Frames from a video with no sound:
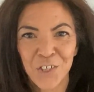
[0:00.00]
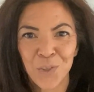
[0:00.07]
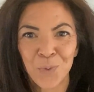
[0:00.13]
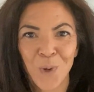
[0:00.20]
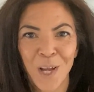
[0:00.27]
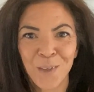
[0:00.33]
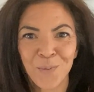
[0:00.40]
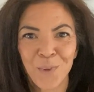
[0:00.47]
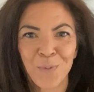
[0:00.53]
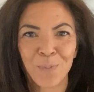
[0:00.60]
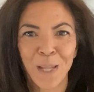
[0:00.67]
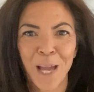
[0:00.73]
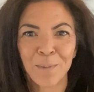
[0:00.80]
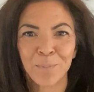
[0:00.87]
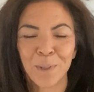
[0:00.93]
Gia White with
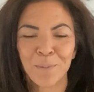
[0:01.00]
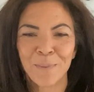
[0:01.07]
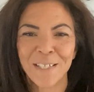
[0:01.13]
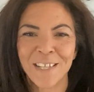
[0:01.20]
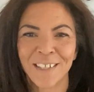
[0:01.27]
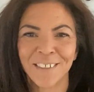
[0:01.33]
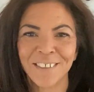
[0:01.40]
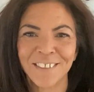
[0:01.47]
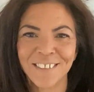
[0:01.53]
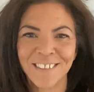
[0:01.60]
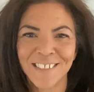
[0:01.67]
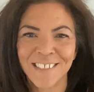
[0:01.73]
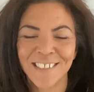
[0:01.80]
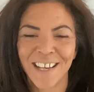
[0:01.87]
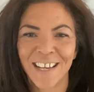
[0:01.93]
Blackbird Botanicals,
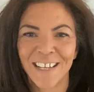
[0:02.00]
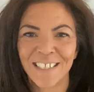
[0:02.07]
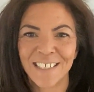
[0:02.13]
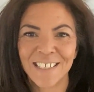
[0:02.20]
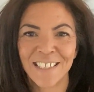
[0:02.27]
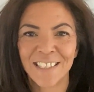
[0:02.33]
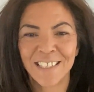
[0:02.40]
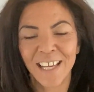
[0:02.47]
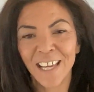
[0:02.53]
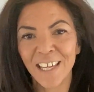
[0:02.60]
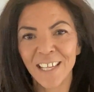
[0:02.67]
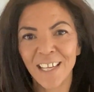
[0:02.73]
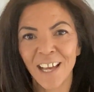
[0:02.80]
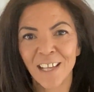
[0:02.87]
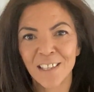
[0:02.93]
and
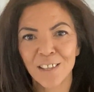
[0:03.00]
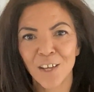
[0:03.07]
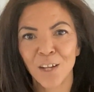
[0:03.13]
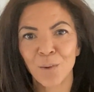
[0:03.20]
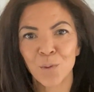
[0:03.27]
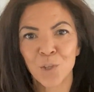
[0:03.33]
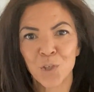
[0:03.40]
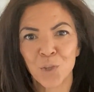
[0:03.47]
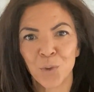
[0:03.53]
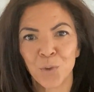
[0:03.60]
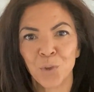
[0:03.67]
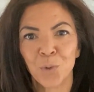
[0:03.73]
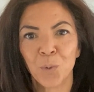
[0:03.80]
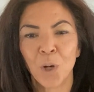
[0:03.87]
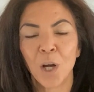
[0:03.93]
today I thought I would show
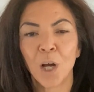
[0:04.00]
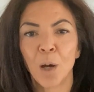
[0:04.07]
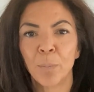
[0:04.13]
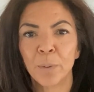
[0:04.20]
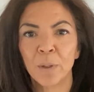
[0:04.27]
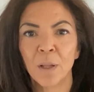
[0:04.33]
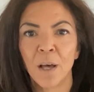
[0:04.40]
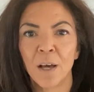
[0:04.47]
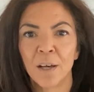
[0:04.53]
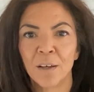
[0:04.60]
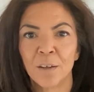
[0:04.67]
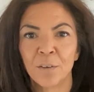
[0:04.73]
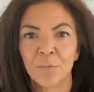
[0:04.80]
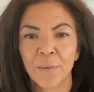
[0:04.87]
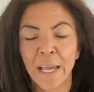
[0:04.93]
you a couple
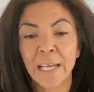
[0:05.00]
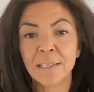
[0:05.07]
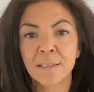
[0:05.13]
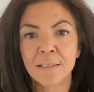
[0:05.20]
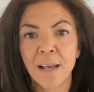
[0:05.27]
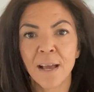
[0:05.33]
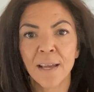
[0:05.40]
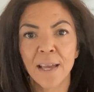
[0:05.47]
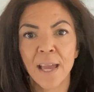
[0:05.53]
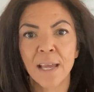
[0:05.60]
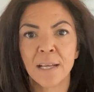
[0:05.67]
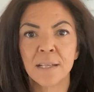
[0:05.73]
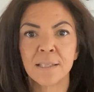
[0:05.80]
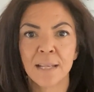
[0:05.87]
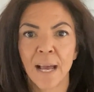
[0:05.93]
of
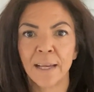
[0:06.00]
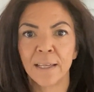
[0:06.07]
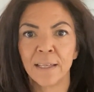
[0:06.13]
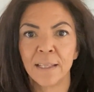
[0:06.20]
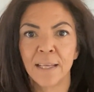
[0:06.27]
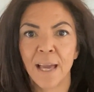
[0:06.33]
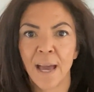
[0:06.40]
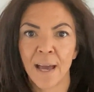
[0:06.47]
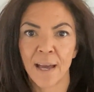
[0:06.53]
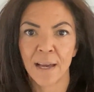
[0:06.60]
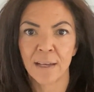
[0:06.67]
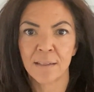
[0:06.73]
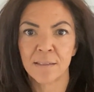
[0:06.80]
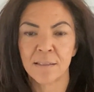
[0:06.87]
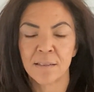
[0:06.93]
anti-anxiety
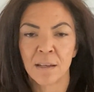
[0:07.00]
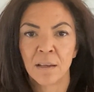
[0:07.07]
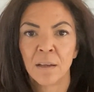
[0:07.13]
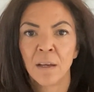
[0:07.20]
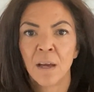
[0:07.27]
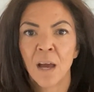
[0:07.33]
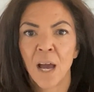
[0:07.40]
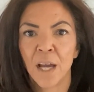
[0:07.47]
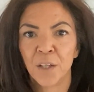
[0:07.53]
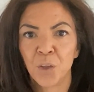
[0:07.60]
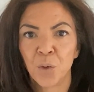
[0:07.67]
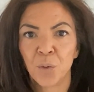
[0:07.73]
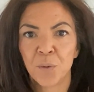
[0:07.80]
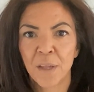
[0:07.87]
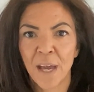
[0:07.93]
hacks. I
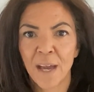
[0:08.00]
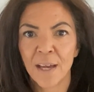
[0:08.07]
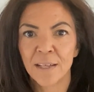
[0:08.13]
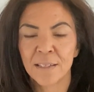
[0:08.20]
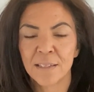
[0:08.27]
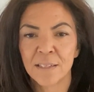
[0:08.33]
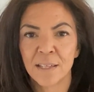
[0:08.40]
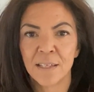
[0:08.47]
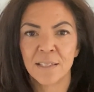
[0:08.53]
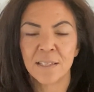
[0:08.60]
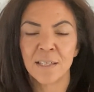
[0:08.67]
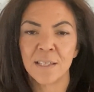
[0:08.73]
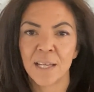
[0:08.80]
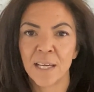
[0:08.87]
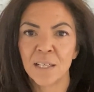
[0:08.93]
know that in
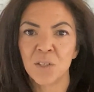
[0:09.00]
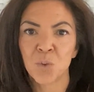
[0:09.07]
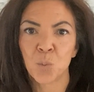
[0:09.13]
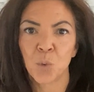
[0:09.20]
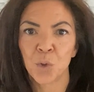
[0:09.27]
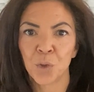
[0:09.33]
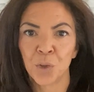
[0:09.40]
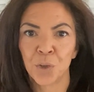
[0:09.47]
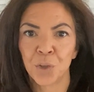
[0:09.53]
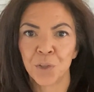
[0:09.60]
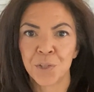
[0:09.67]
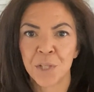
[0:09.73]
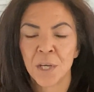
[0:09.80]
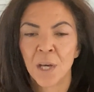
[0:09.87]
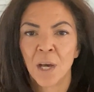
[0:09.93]
today's
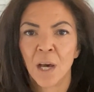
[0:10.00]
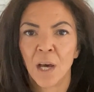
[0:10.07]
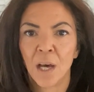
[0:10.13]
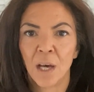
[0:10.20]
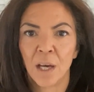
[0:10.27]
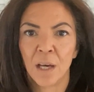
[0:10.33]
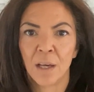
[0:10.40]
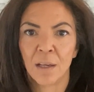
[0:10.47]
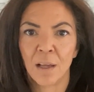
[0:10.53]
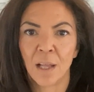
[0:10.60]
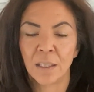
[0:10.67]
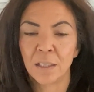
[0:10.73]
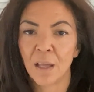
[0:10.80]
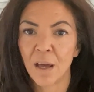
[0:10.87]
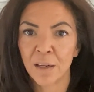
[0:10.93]
world, a
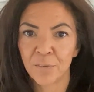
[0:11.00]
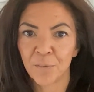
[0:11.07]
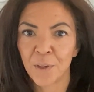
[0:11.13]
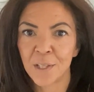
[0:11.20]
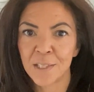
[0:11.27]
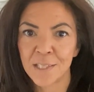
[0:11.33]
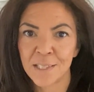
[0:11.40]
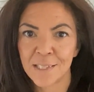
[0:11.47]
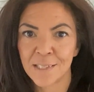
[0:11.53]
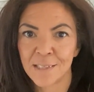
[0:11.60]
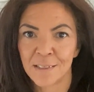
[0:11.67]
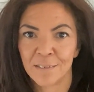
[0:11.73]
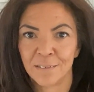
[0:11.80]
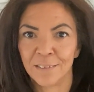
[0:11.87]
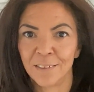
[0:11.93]
lot of us,
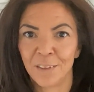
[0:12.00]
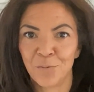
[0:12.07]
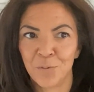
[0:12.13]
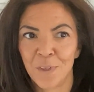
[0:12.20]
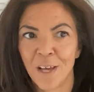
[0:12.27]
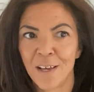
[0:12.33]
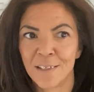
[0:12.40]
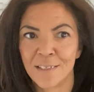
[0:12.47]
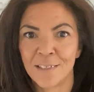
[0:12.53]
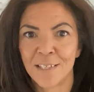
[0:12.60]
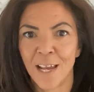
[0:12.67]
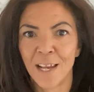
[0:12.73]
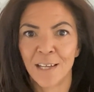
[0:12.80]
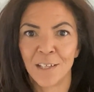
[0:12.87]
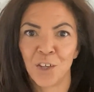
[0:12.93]
if not
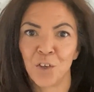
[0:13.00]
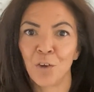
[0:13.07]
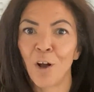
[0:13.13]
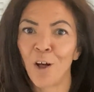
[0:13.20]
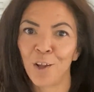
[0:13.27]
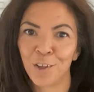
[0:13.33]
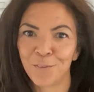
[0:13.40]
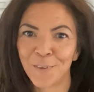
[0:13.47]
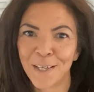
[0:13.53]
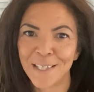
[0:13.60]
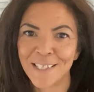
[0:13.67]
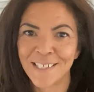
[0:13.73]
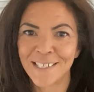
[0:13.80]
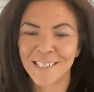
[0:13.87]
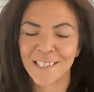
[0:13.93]
dang near all of us,